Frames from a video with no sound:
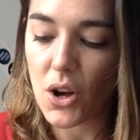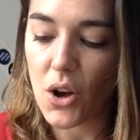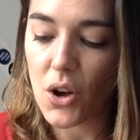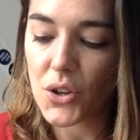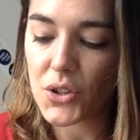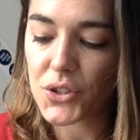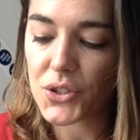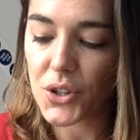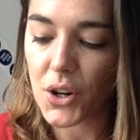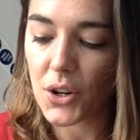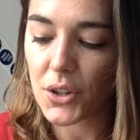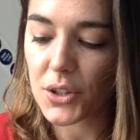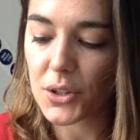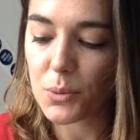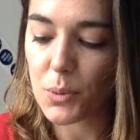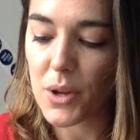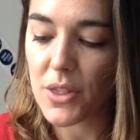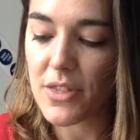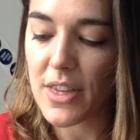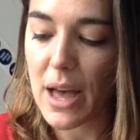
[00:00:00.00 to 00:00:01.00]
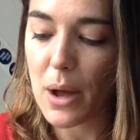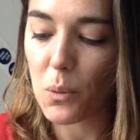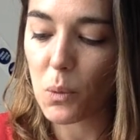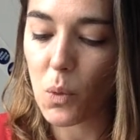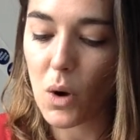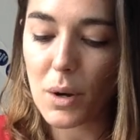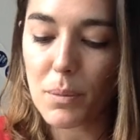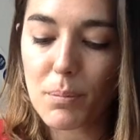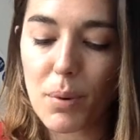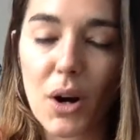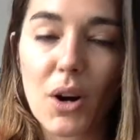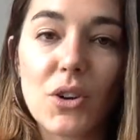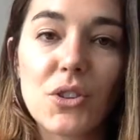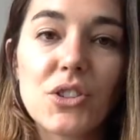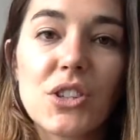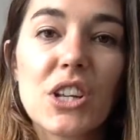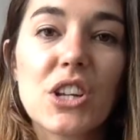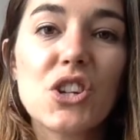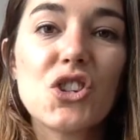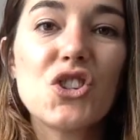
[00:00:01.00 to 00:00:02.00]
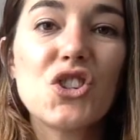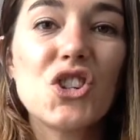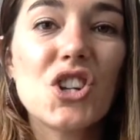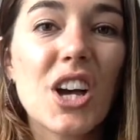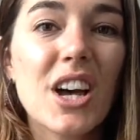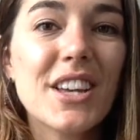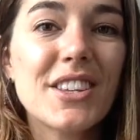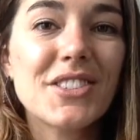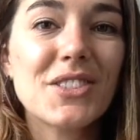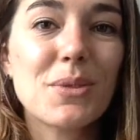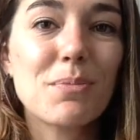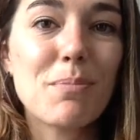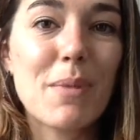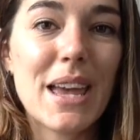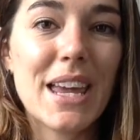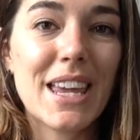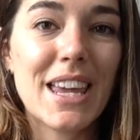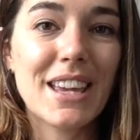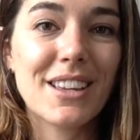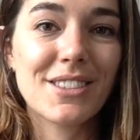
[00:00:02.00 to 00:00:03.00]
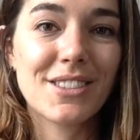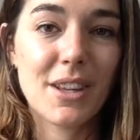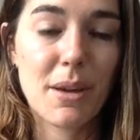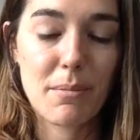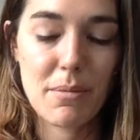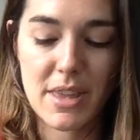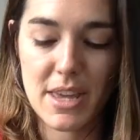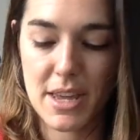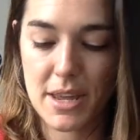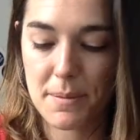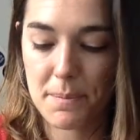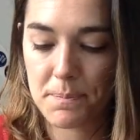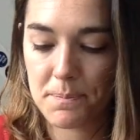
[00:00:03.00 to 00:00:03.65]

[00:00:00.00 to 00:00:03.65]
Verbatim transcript: all started with that one person just making something.